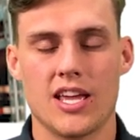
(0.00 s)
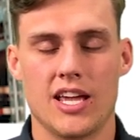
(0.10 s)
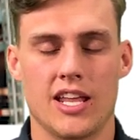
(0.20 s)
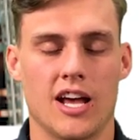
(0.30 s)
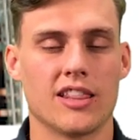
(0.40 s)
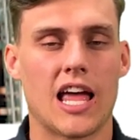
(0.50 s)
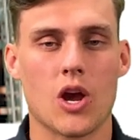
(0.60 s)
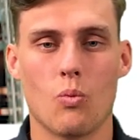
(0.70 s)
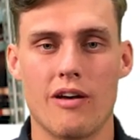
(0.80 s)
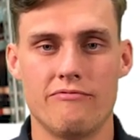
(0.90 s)
And unlike
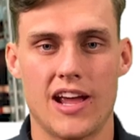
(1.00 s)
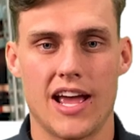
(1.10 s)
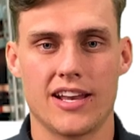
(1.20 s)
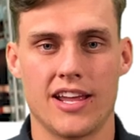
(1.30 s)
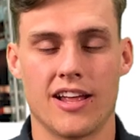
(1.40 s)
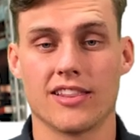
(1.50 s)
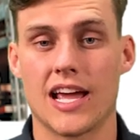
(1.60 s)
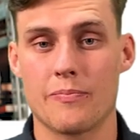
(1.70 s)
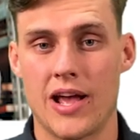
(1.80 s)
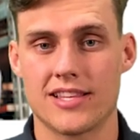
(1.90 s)
Webvan and
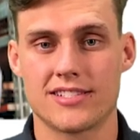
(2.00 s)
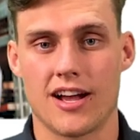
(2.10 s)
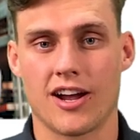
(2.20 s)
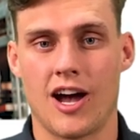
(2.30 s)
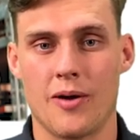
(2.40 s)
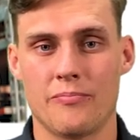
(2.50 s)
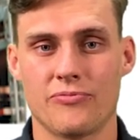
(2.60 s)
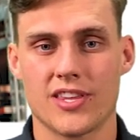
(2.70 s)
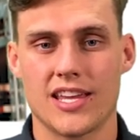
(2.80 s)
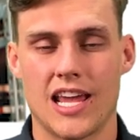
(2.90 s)
unlike Pets.com,
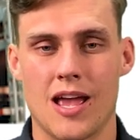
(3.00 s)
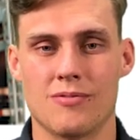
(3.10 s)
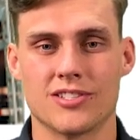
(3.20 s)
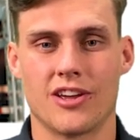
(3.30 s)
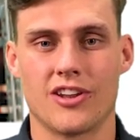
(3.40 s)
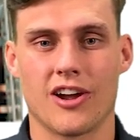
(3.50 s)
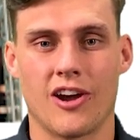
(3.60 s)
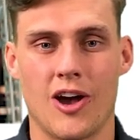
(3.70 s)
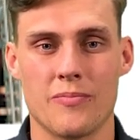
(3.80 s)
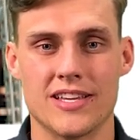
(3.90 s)

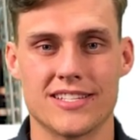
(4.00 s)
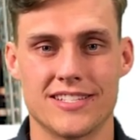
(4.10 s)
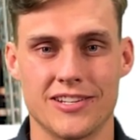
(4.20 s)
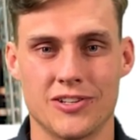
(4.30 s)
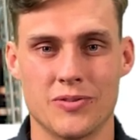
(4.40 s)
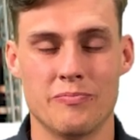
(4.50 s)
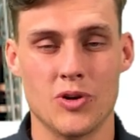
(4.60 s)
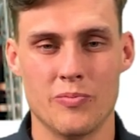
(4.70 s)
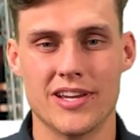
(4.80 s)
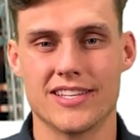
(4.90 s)
Amazon.com is still
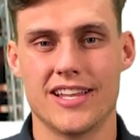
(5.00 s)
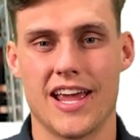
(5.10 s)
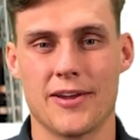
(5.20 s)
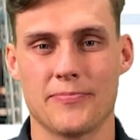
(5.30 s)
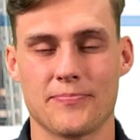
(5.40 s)
booming today.